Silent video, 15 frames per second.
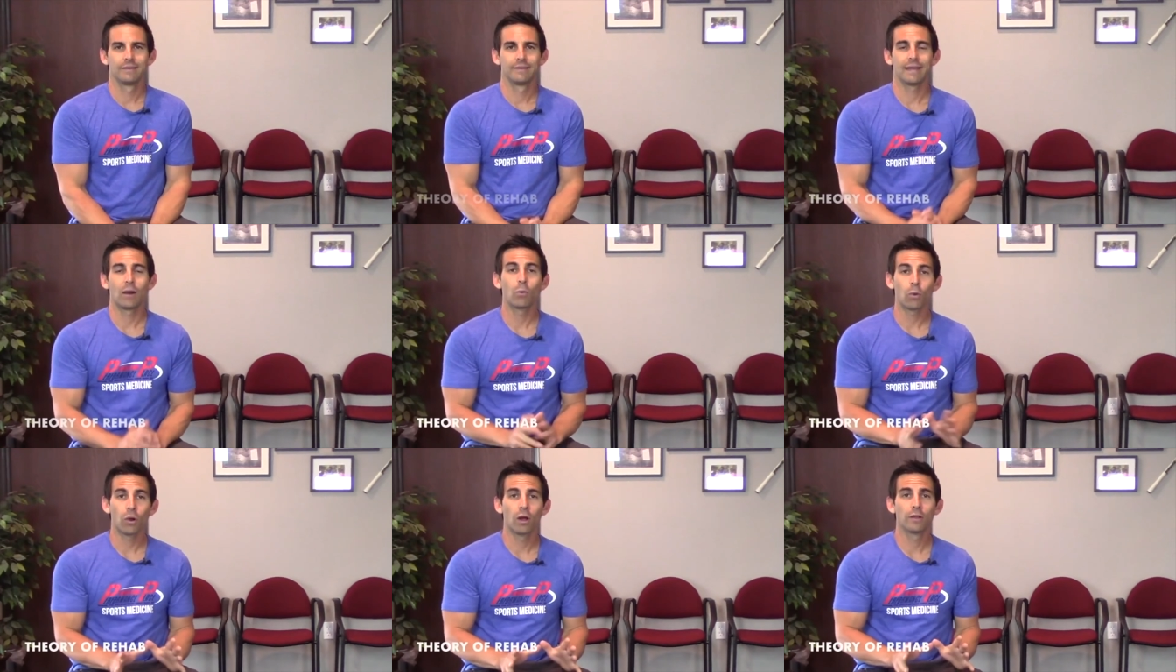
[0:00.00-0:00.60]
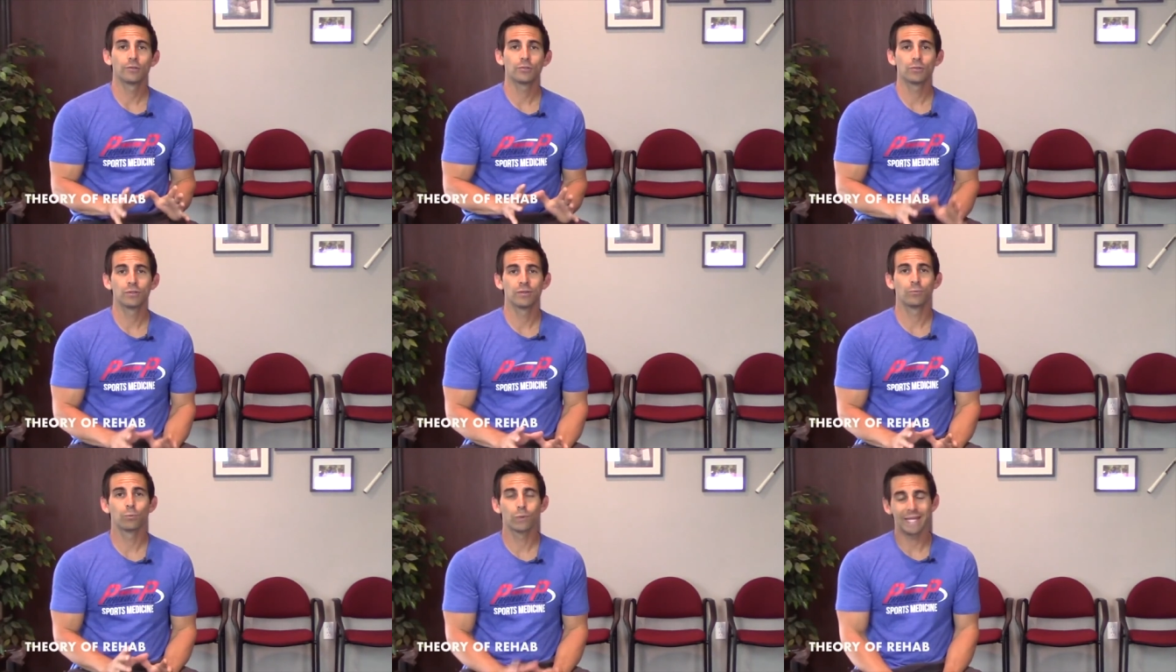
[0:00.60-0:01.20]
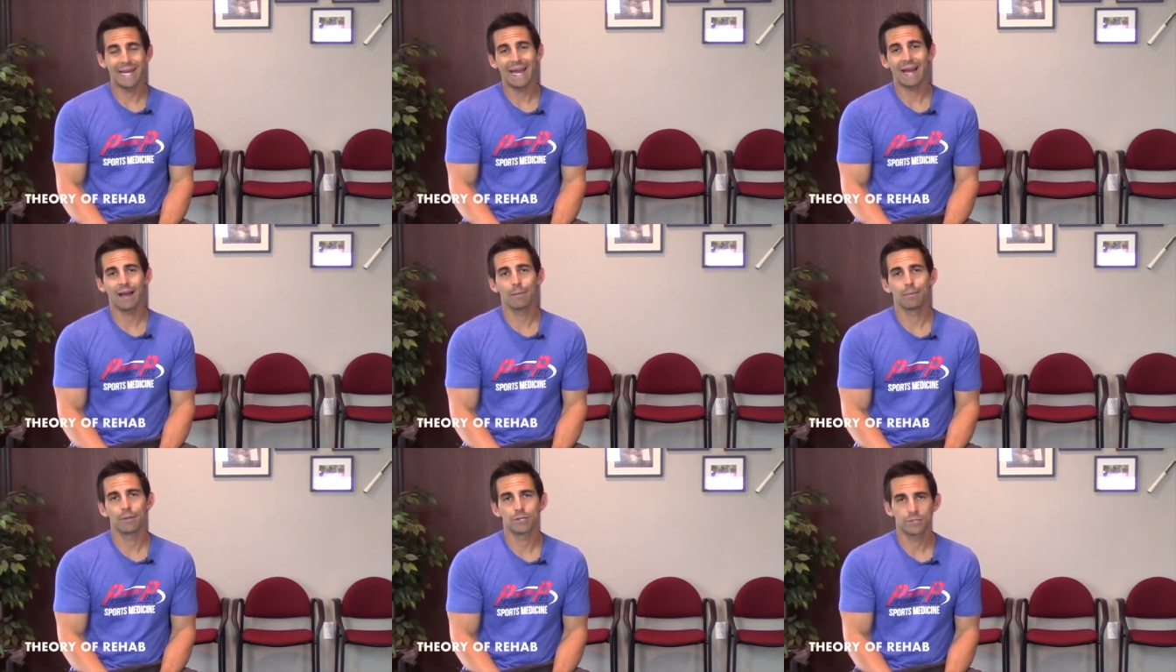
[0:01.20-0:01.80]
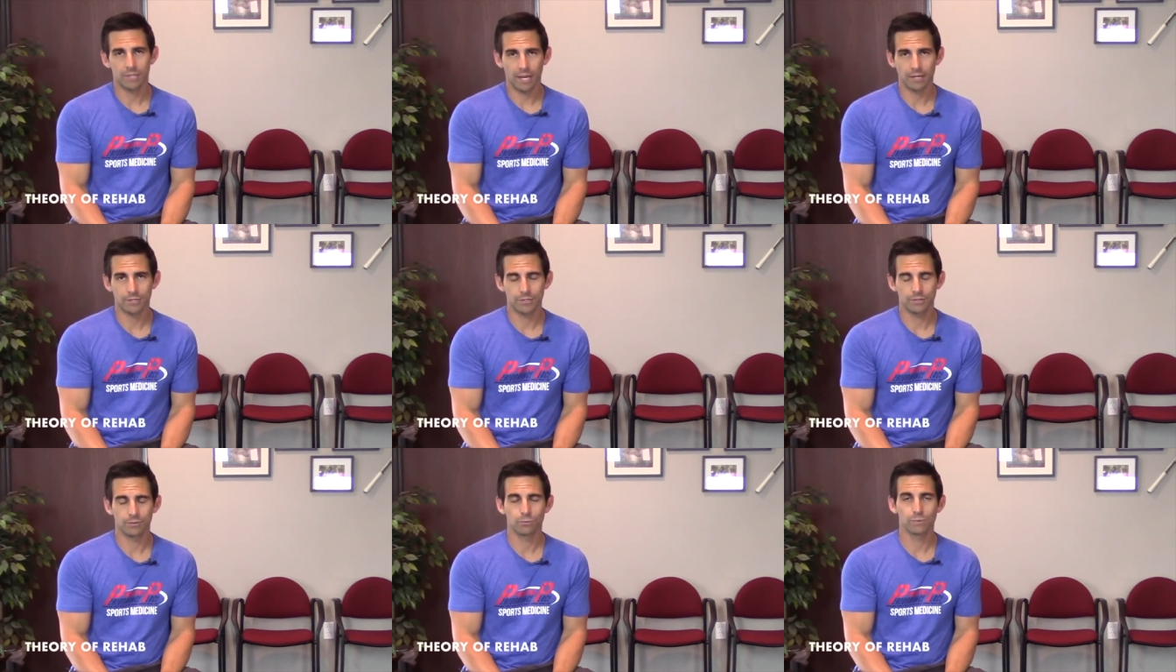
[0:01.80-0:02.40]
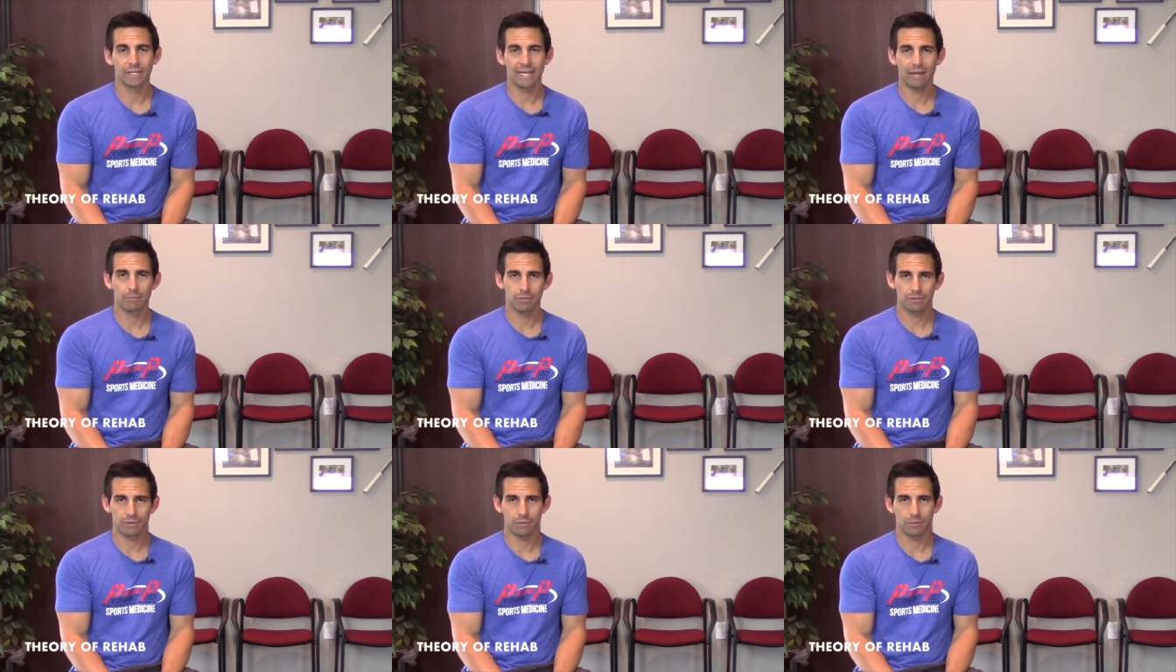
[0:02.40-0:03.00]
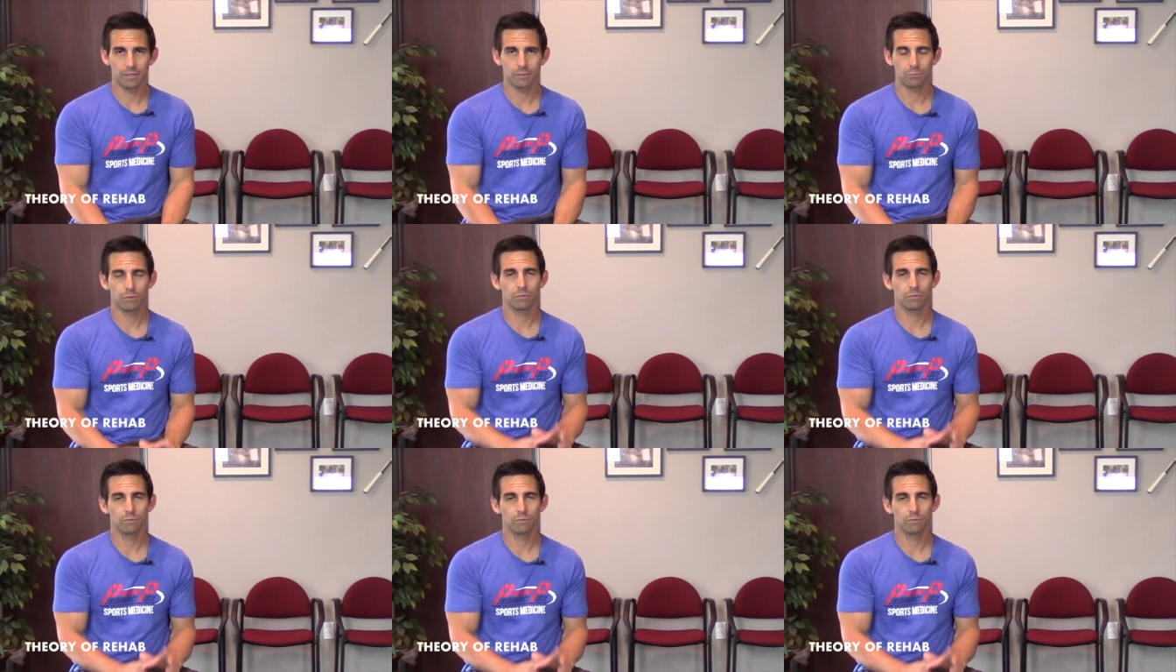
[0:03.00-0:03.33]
Now we're on to the rehab section a rehab theory.